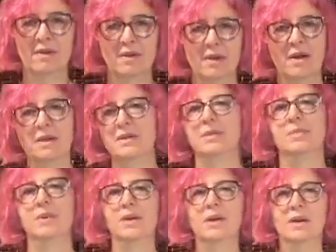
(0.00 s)
Awesome.
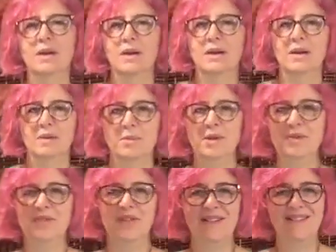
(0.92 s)

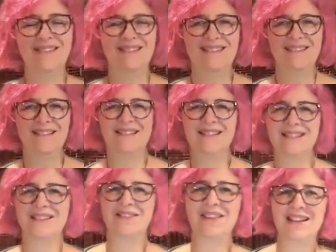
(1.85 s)
Beautiful.
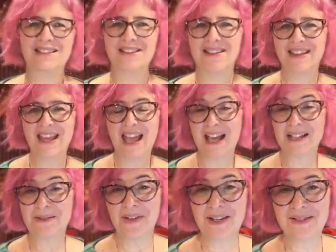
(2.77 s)
So that's all the
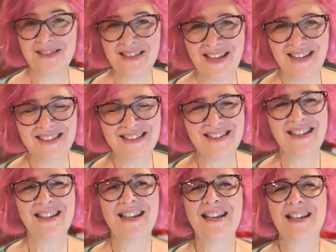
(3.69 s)
active exercises.
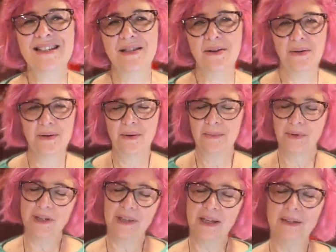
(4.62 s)
So
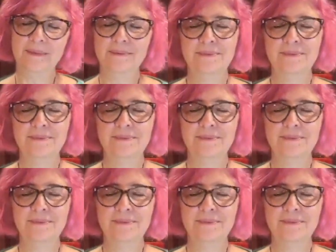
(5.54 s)
breathe in.